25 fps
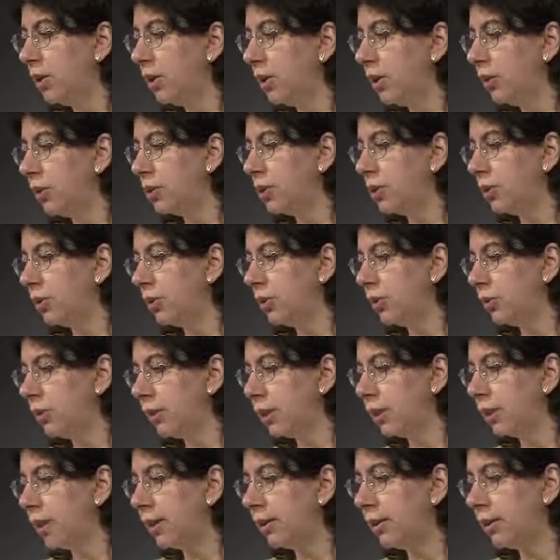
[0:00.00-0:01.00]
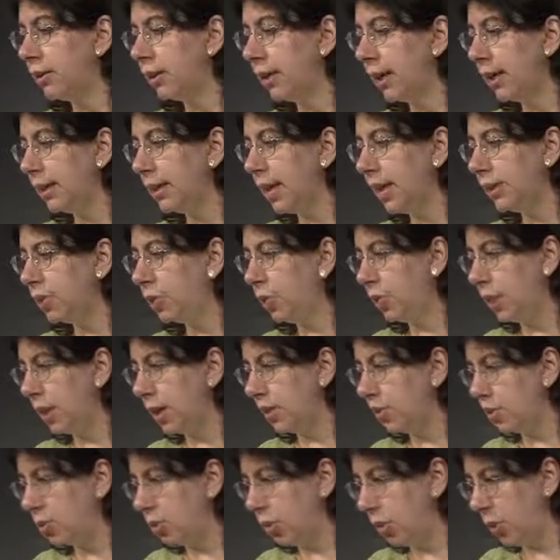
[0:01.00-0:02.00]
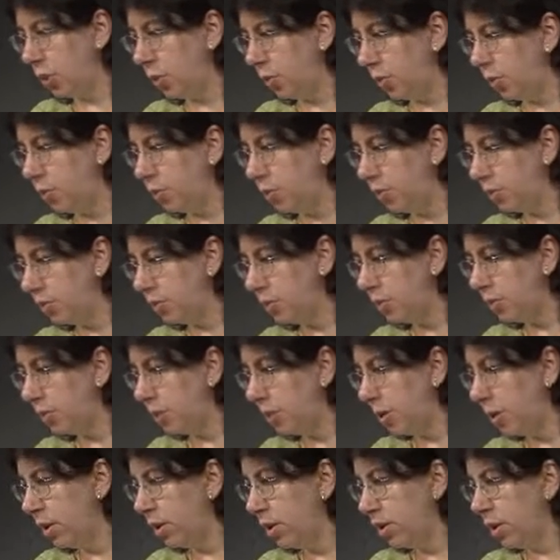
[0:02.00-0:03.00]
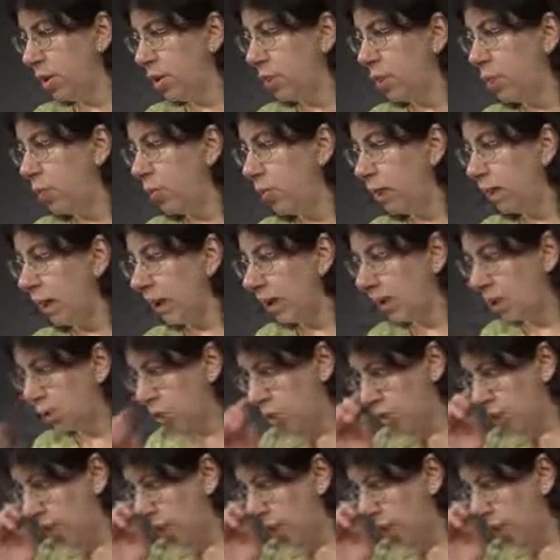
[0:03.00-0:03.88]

so there's another thing that you can do, which